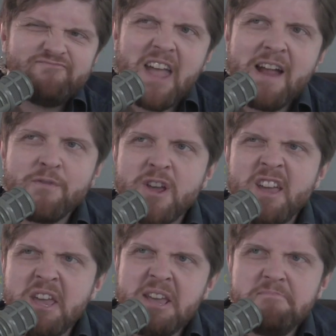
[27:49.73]

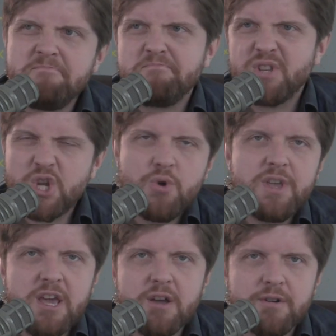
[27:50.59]
Every two
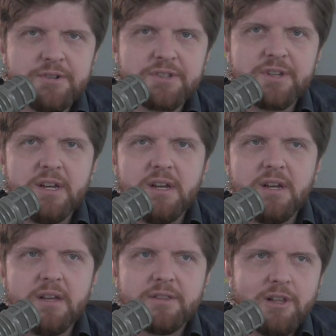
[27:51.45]
years,
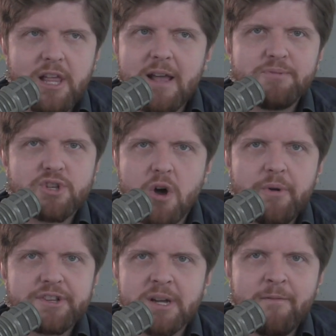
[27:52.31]
the libs go
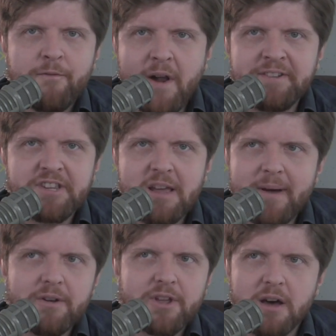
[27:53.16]
into some frenzy
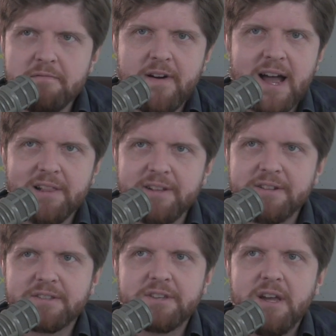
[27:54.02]
about gun
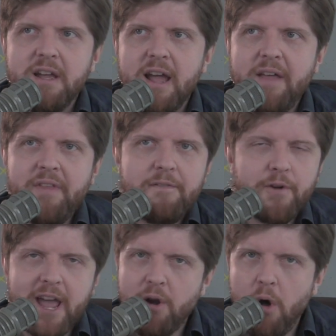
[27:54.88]
violence and they
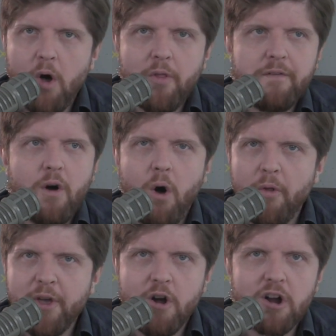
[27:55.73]
forget all the all
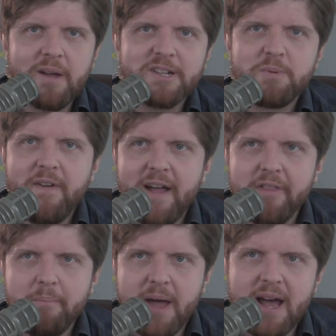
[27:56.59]
the arguments we've had in
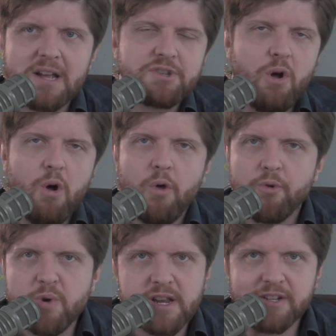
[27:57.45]
the past, all the
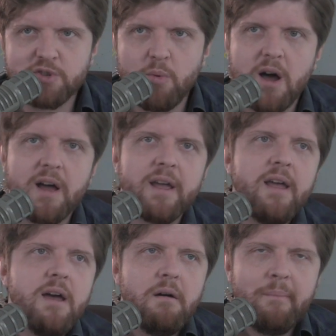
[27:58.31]
reasons why
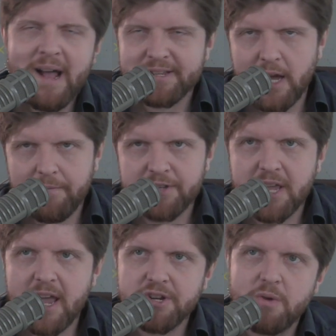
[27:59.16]
mass
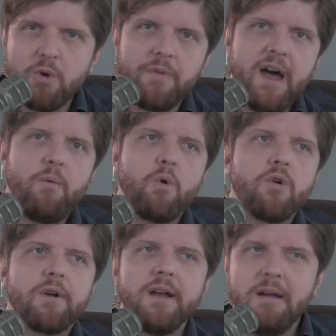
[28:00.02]
confiscation will not
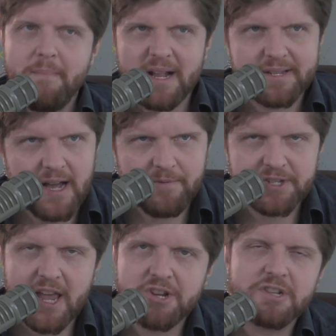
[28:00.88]
work, mass
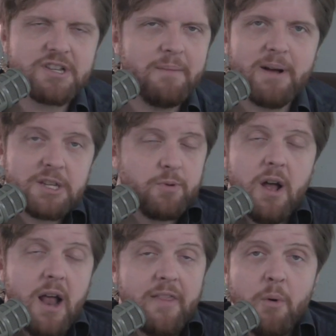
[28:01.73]
confiscation is not possible,
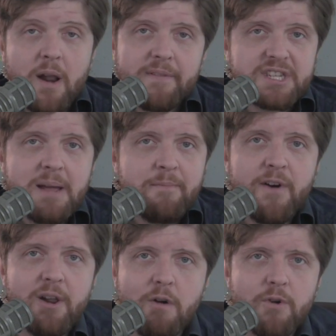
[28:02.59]
and they want to have the same
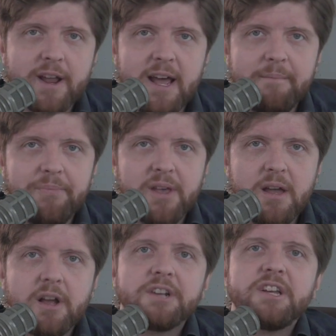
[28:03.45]
fight over again
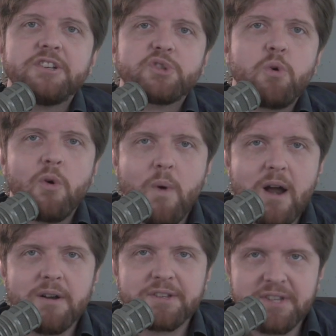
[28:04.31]
because they just want to
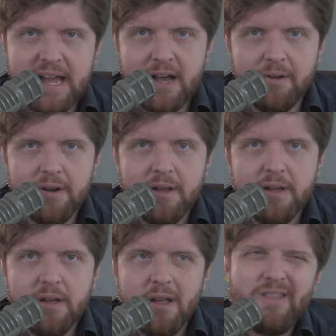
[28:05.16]
wear us down.
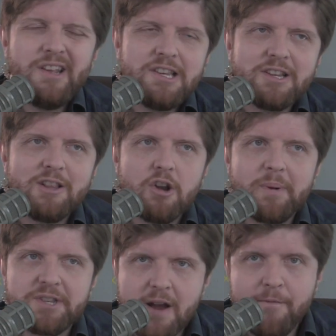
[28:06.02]
This is a little
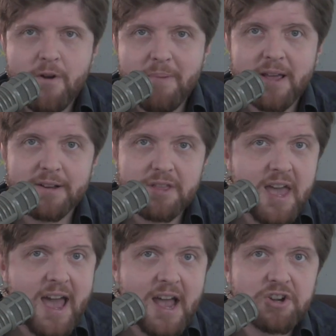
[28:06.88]
bit different because they
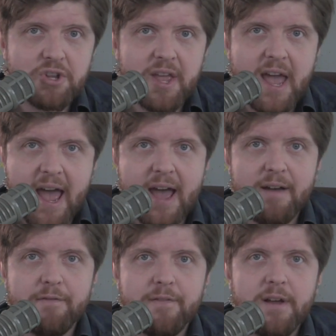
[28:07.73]
actually
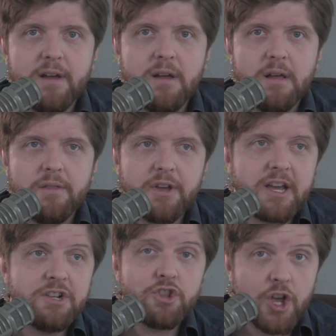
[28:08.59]
have the
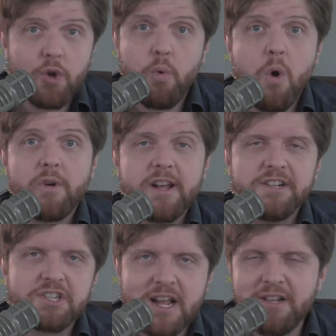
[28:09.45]
con- the quote
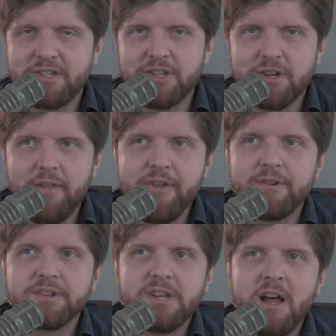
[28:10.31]
consensus on their
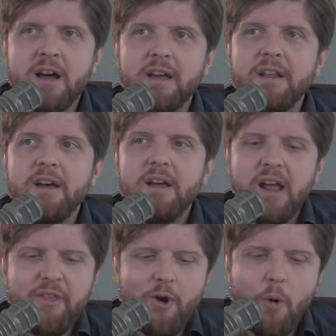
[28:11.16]
side,
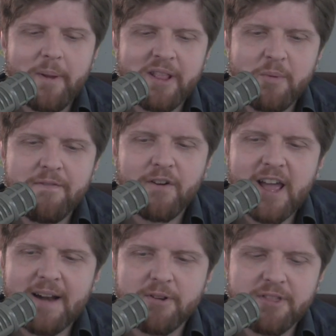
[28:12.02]
and they're hoping that we
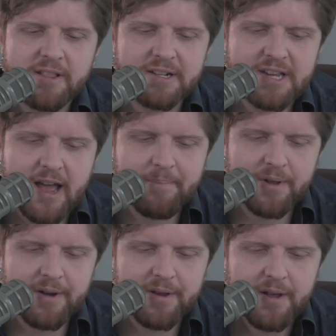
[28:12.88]
forget everything that's
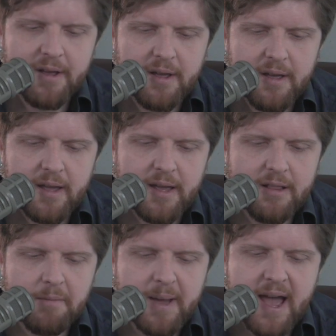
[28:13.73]
happened in
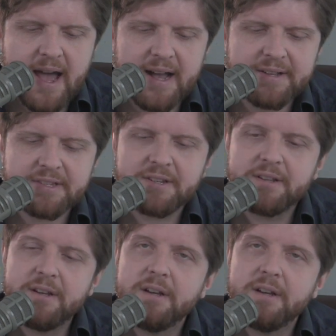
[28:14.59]
the past.